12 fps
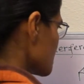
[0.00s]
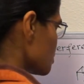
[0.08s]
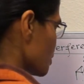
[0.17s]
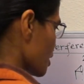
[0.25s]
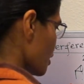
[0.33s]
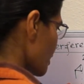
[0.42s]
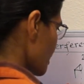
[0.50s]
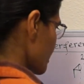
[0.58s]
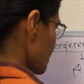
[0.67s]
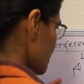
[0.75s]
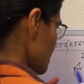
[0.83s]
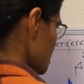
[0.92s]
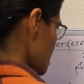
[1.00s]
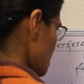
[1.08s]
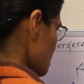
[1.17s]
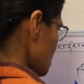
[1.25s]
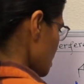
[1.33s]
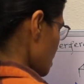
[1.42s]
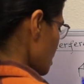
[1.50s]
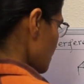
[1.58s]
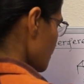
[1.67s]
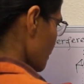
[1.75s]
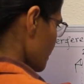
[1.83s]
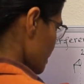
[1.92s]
speaker and the distance from